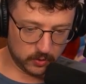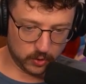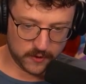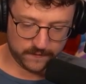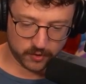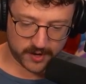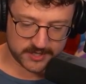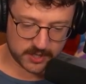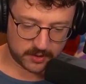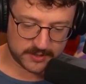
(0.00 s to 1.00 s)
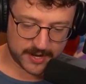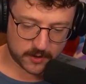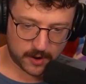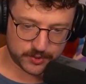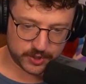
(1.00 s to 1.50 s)
looking for a solid deck
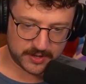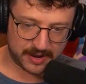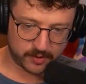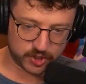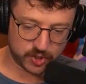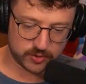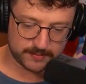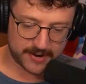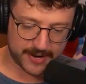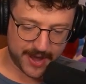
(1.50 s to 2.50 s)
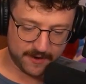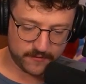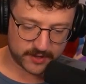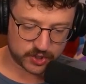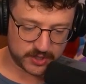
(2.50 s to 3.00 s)
option, I would choose Maiev,
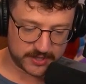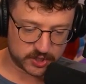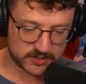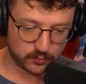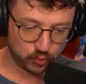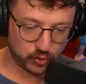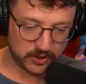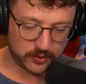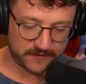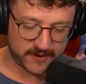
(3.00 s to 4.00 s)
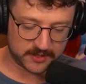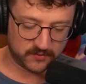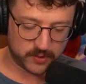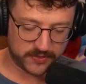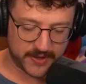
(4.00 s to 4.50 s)
because she is just really, really
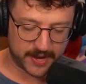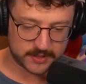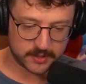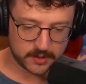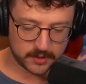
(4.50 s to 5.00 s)
effective with that,